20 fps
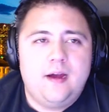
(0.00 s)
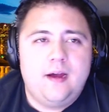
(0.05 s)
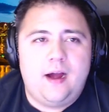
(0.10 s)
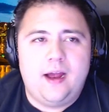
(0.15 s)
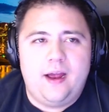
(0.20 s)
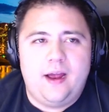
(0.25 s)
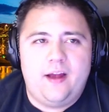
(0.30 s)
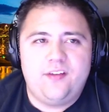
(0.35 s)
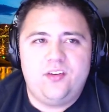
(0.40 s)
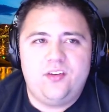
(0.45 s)

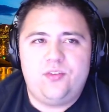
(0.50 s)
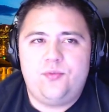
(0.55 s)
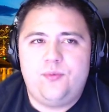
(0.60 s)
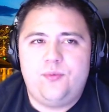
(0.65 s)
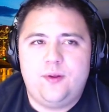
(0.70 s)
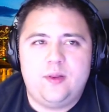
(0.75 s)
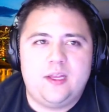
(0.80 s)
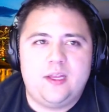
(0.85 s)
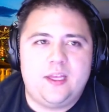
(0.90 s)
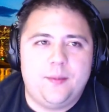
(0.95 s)
I just
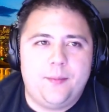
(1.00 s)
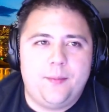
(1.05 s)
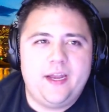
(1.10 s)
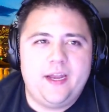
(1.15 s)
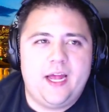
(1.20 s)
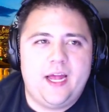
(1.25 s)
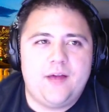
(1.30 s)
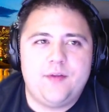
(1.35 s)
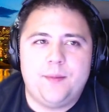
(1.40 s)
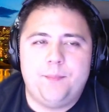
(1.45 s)
feel like you
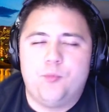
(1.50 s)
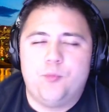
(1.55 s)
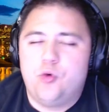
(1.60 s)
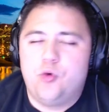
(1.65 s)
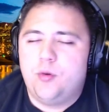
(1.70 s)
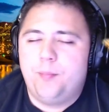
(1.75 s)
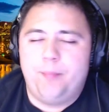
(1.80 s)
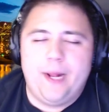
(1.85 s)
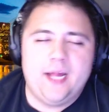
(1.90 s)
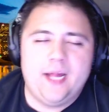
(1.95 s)
might have a
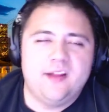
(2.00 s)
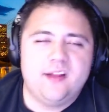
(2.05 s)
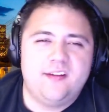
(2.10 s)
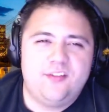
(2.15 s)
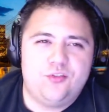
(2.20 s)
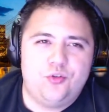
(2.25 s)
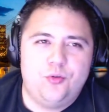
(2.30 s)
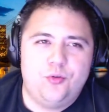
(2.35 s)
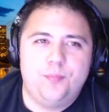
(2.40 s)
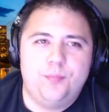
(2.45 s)
more
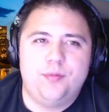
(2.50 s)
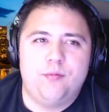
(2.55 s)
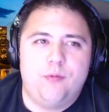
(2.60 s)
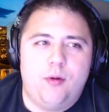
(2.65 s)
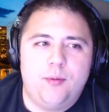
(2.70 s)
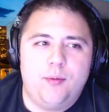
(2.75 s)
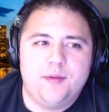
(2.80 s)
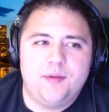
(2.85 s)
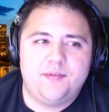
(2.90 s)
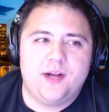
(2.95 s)
balanced group than
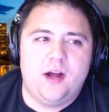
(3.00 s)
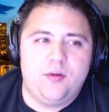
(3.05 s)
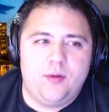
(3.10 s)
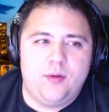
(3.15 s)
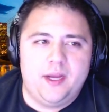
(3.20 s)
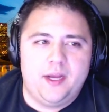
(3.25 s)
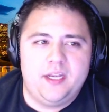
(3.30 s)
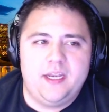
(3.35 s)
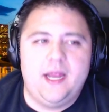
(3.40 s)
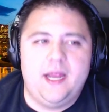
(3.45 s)
what we've got
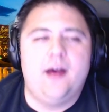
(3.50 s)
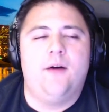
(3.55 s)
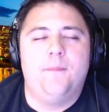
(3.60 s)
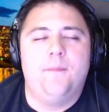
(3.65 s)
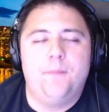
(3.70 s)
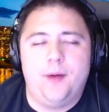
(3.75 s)
right now.